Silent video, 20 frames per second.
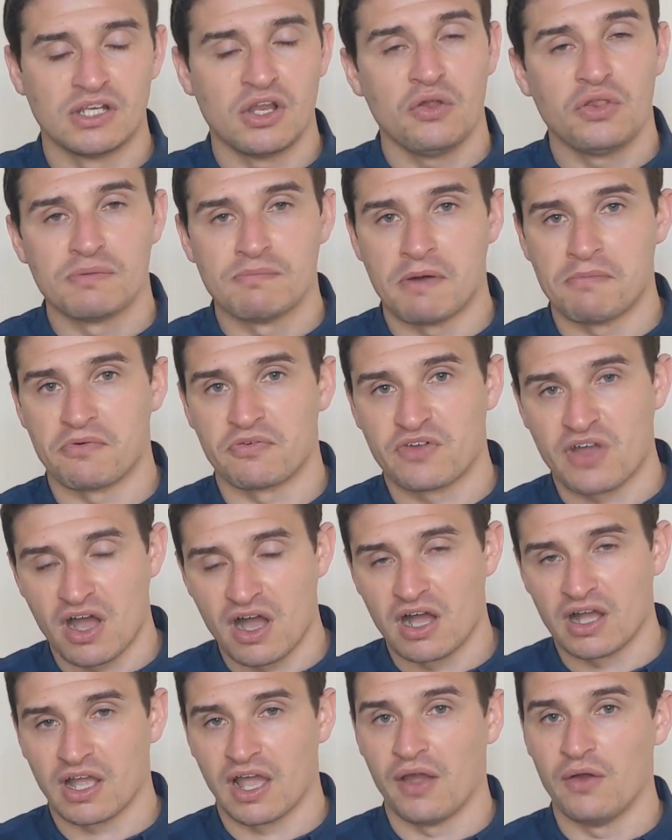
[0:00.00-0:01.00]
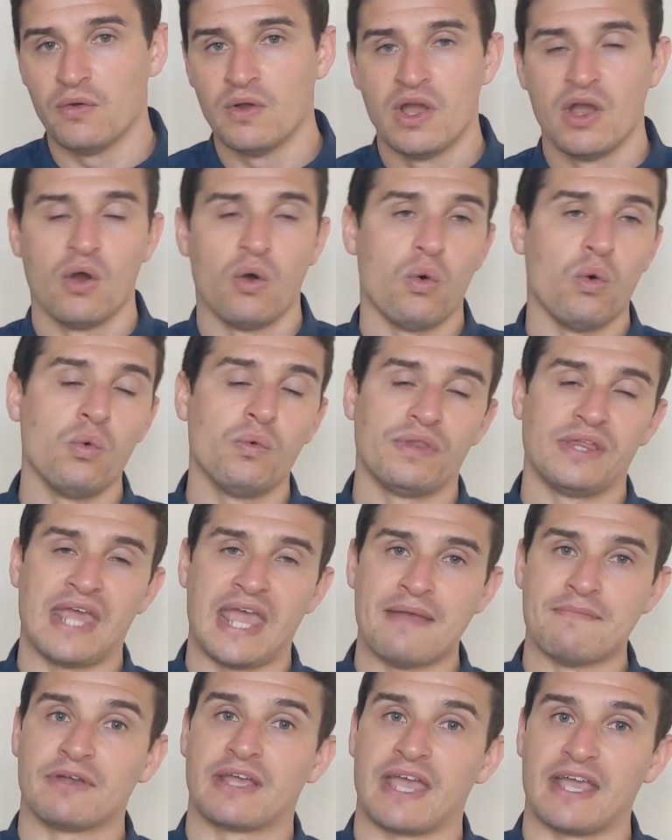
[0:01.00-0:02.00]
load them up with cargo, all the
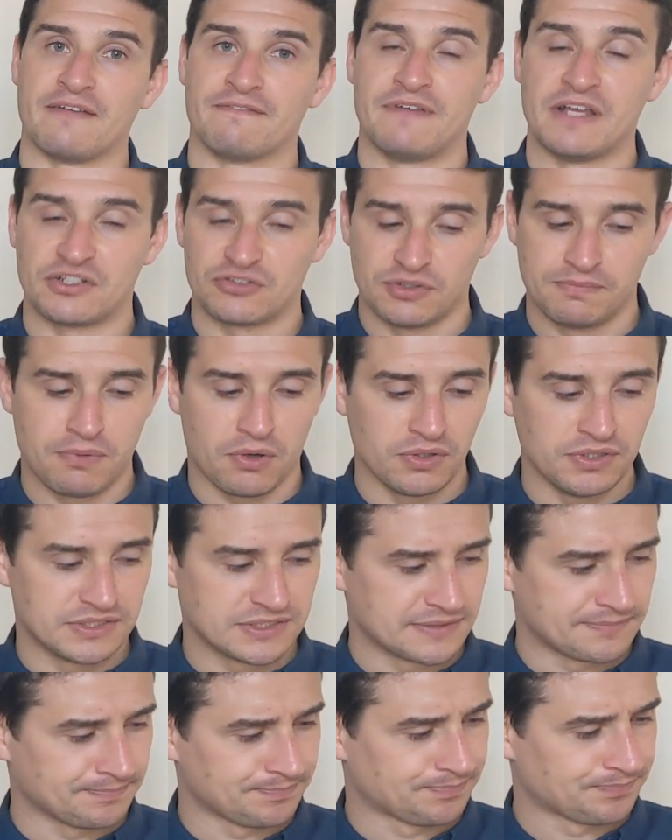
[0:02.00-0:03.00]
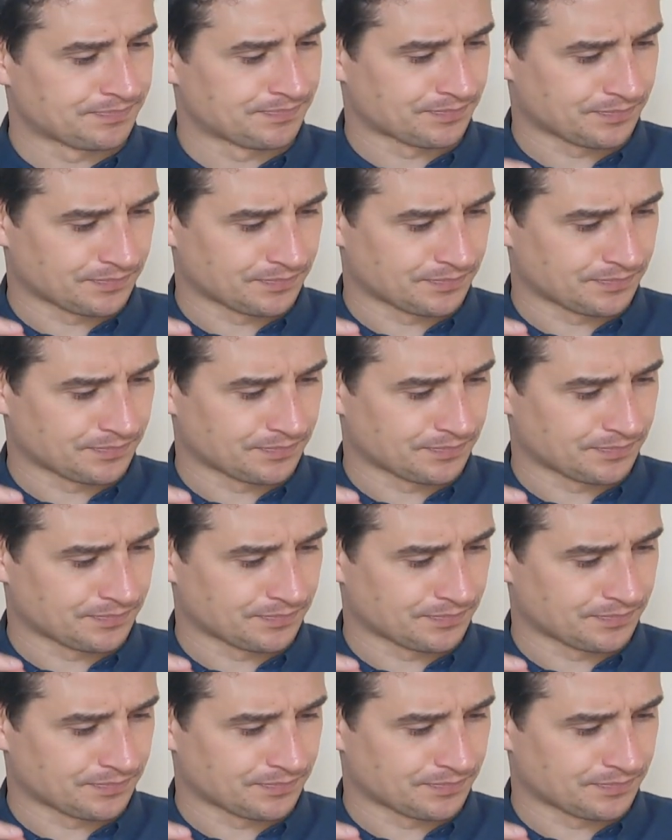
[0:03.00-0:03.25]
game are getting victory points.